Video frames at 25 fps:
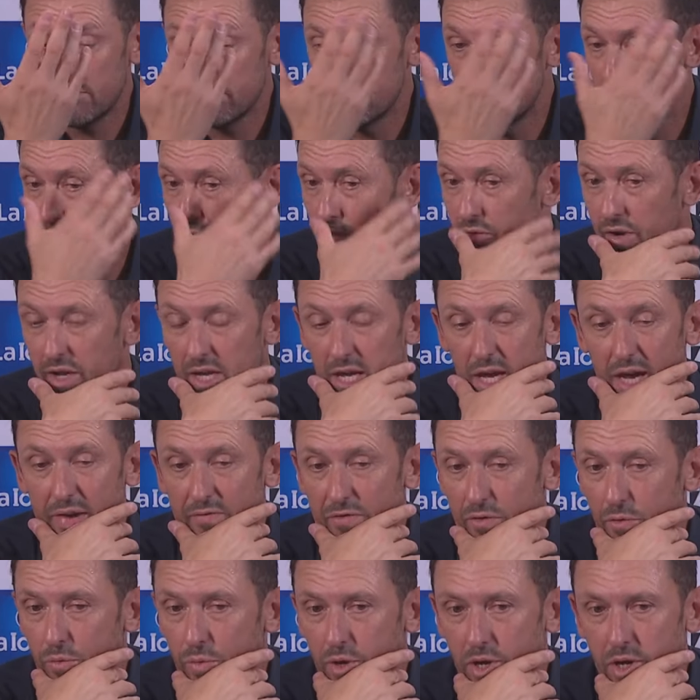We'll
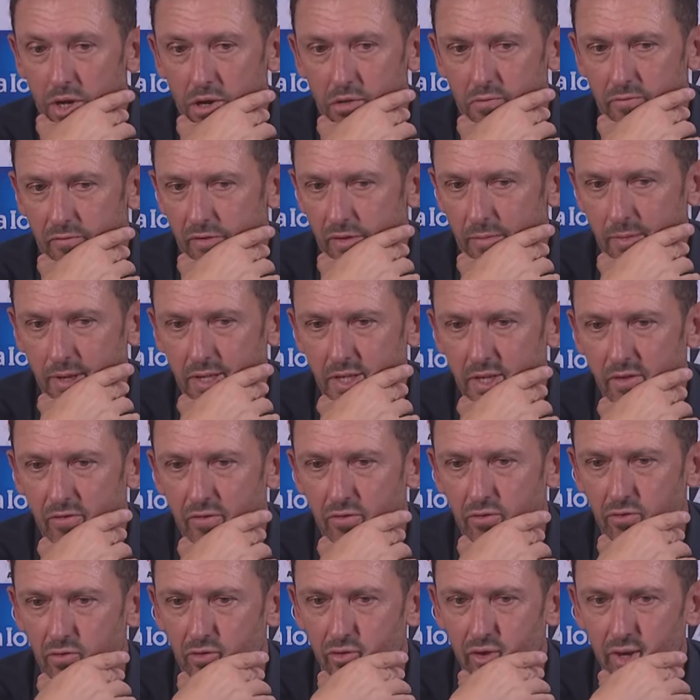recover well from a
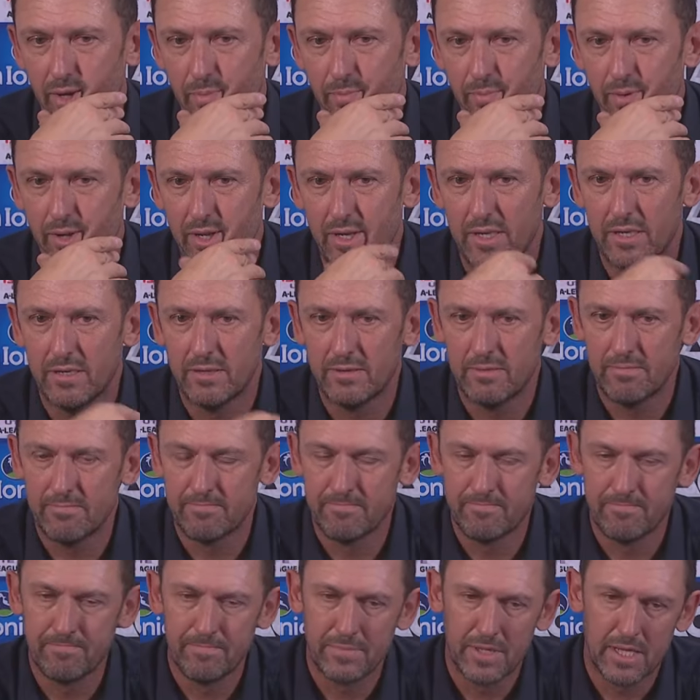difficult trip and
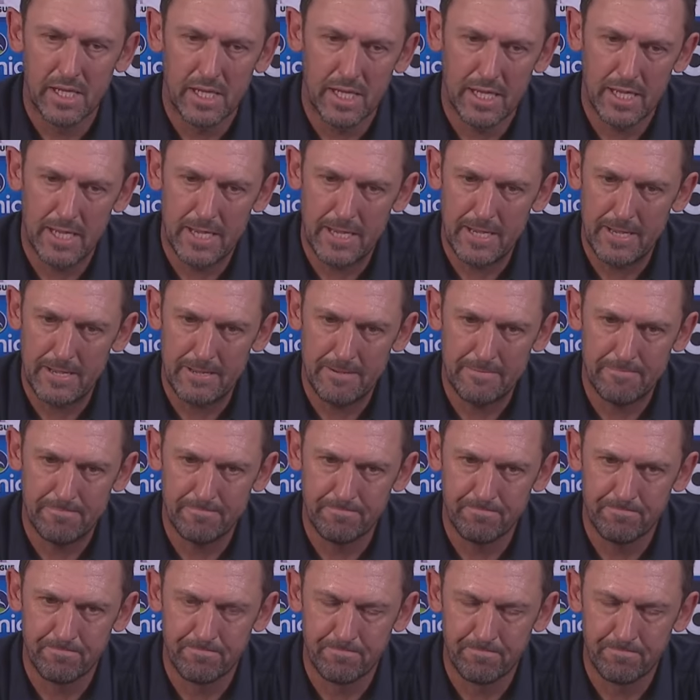go